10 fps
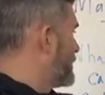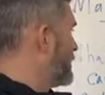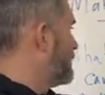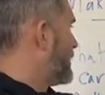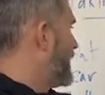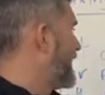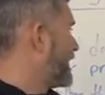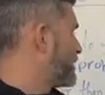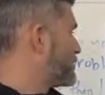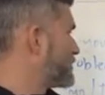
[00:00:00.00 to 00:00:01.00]

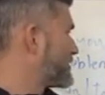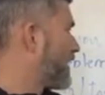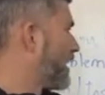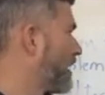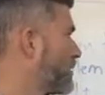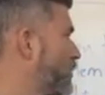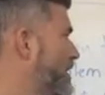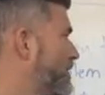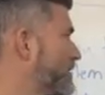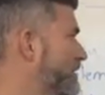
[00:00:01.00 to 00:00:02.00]
buying a used car, we
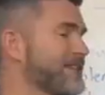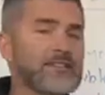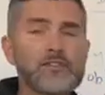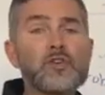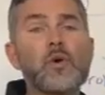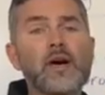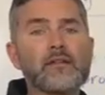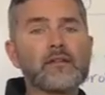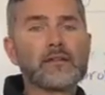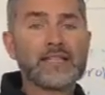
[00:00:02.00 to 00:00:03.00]
could lease a new
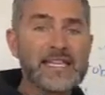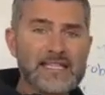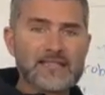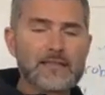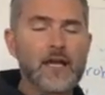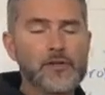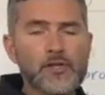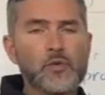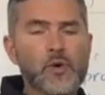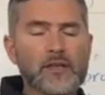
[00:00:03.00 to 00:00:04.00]
one. Lease a
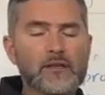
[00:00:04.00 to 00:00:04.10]
new one.